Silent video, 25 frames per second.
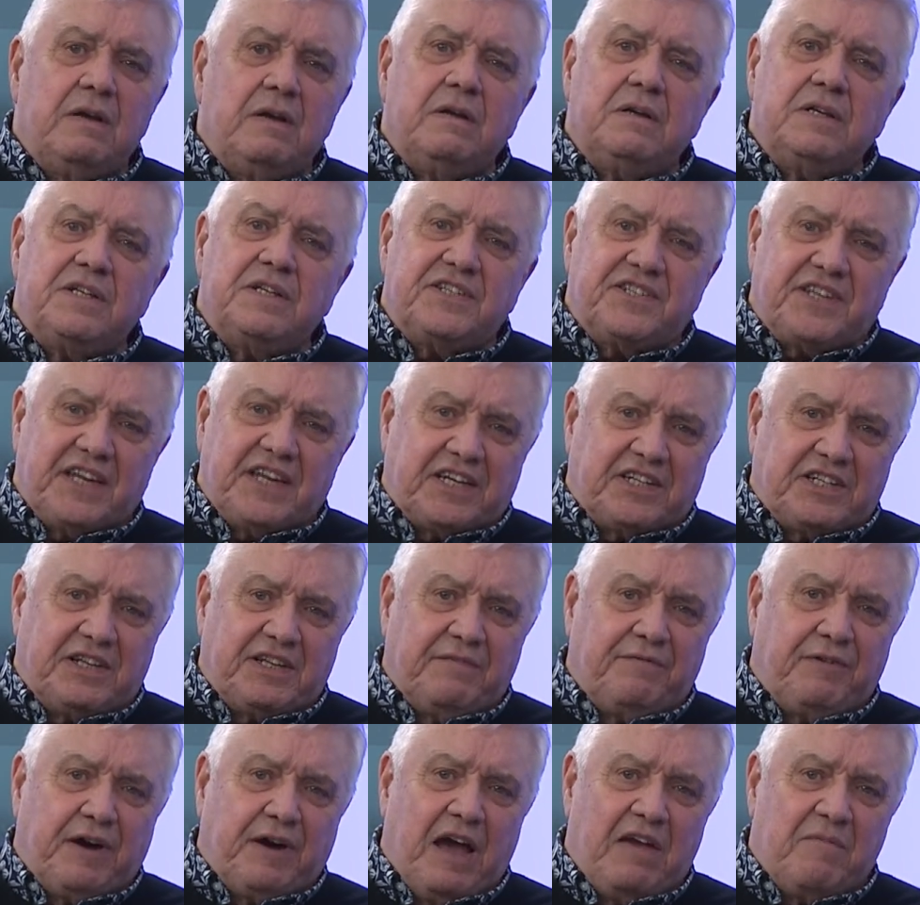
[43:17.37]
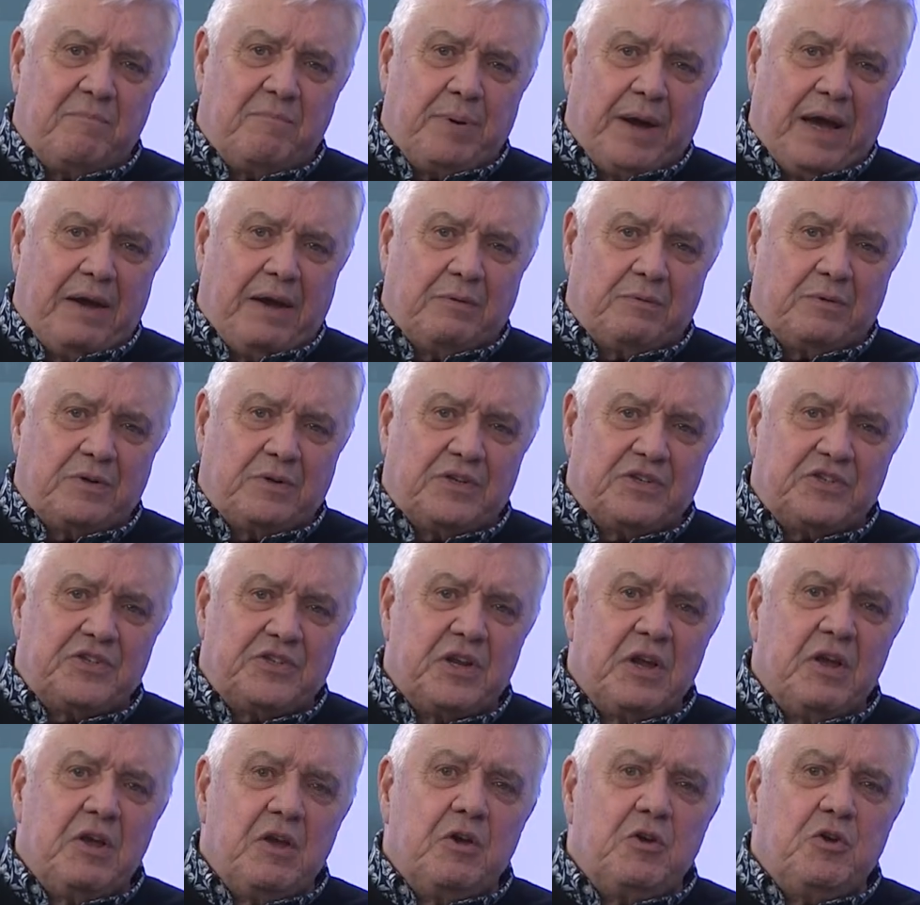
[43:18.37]
£65.
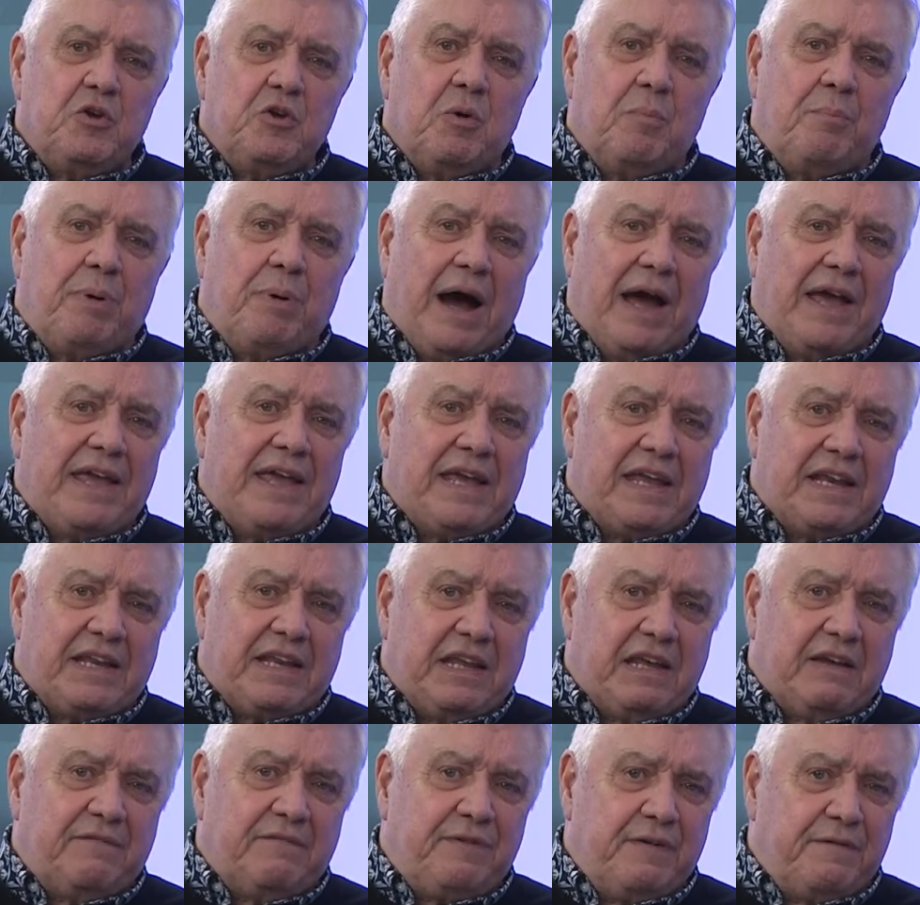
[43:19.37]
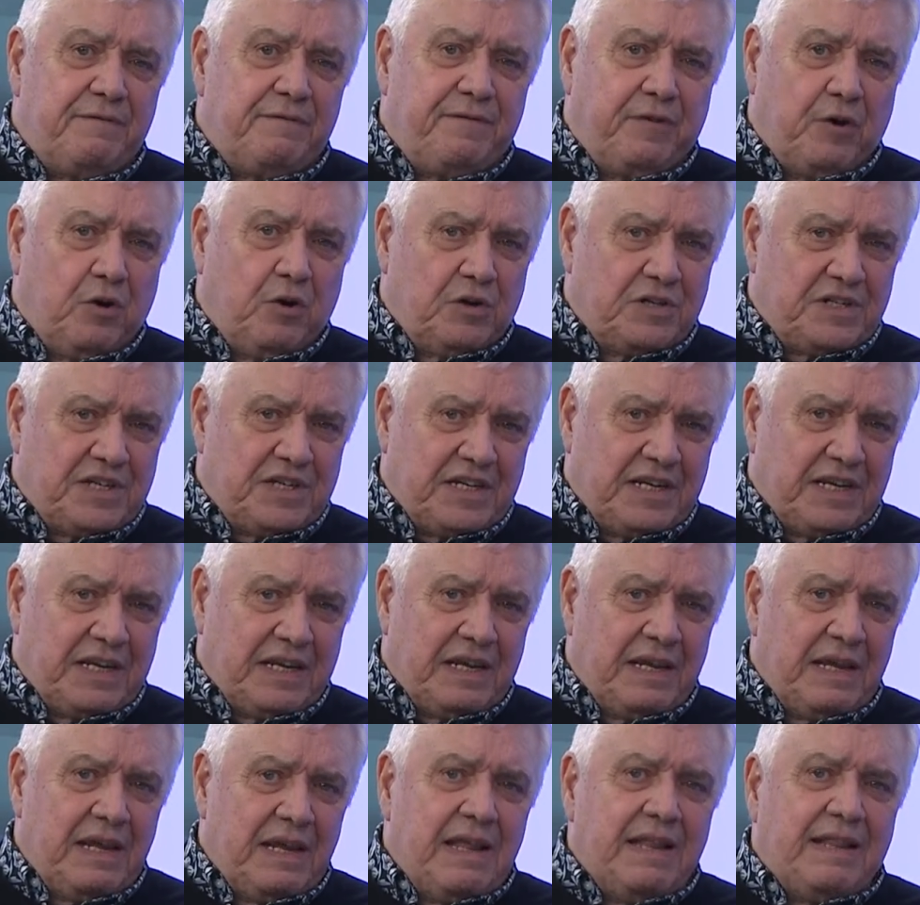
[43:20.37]
You're buying it here for 40.
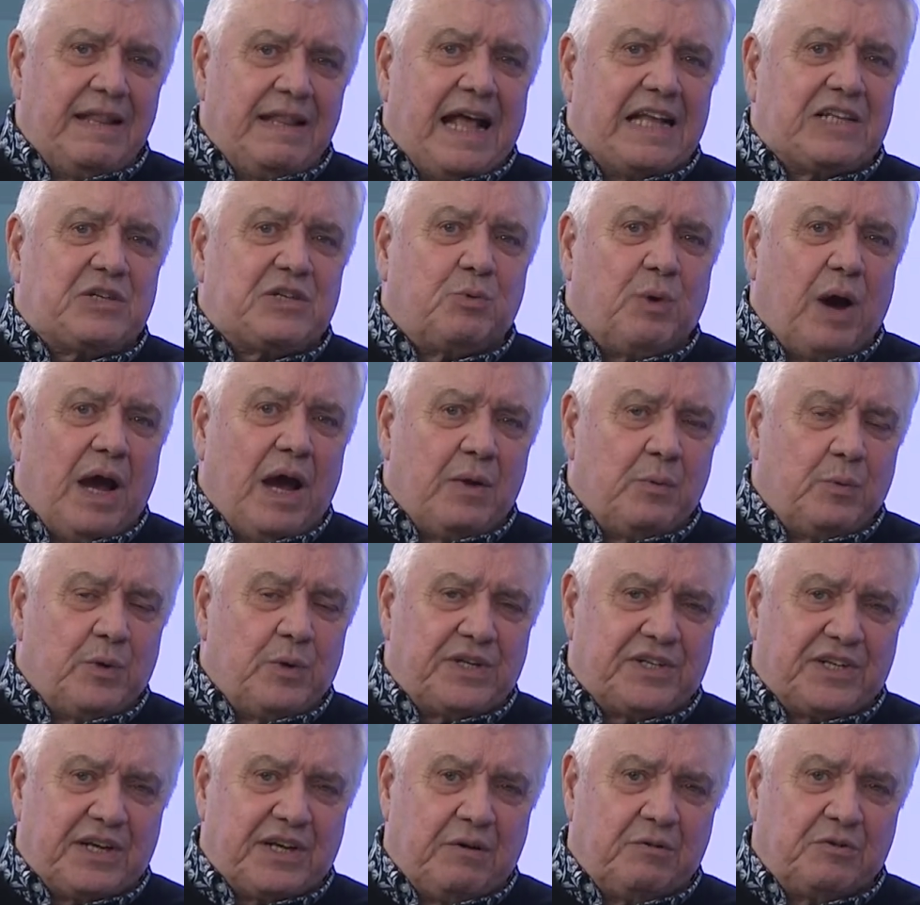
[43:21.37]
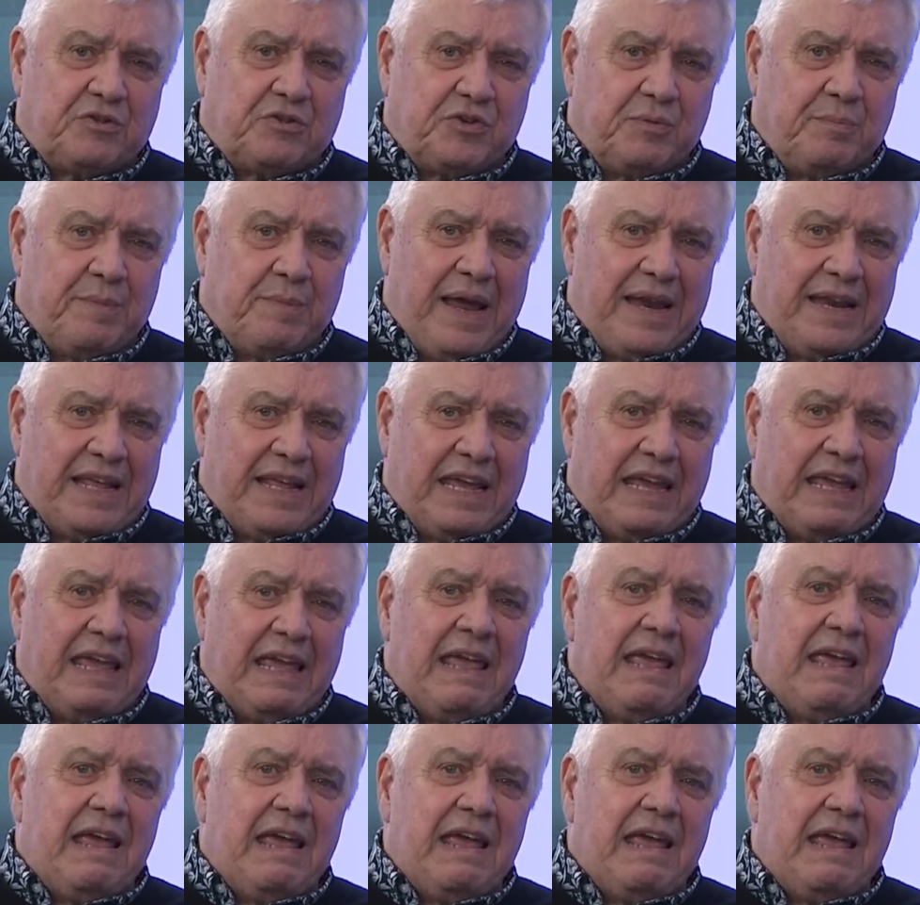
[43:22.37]
That's why we sell so many.